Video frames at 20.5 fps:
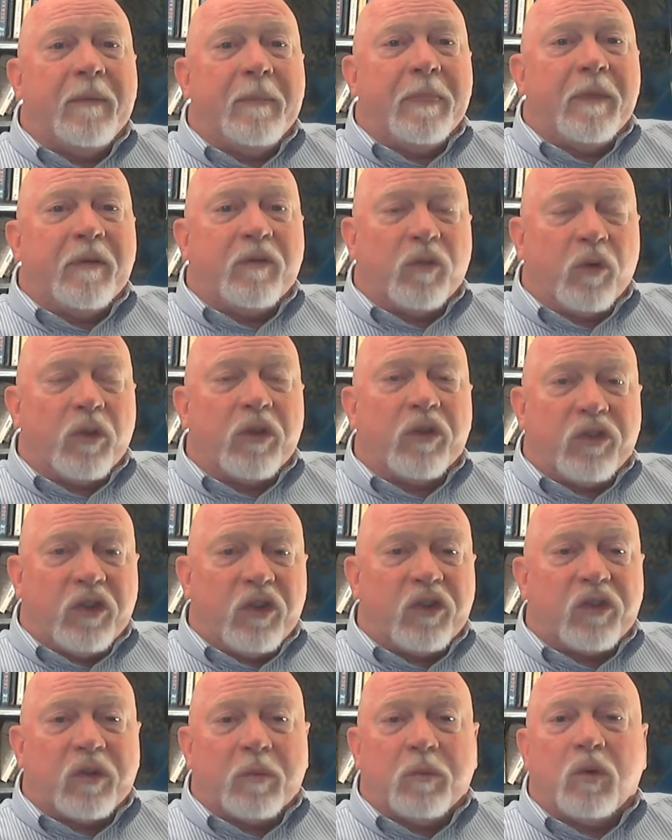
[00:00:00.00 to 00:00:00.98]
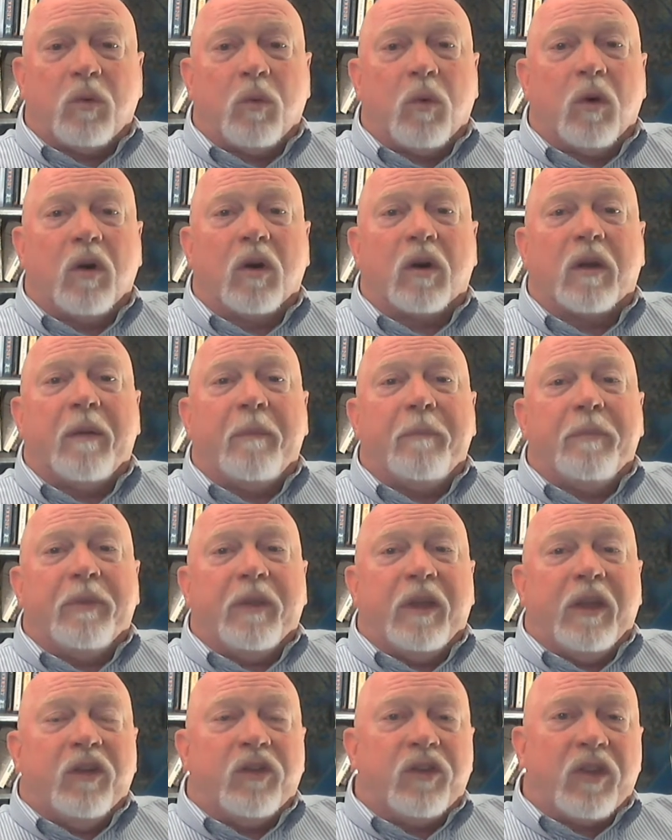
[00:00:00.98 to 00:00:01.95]
for the system to work,
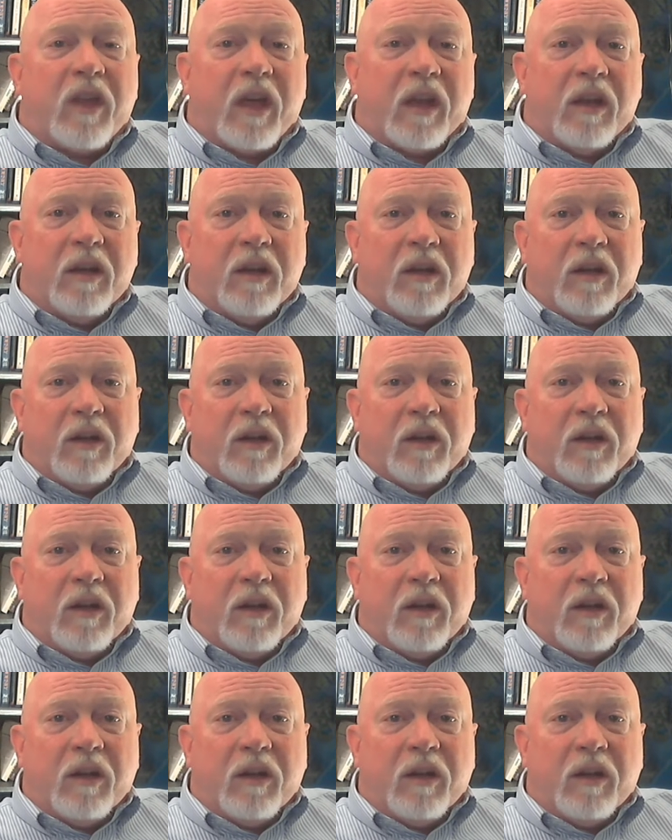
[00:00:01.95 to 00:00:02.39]
is that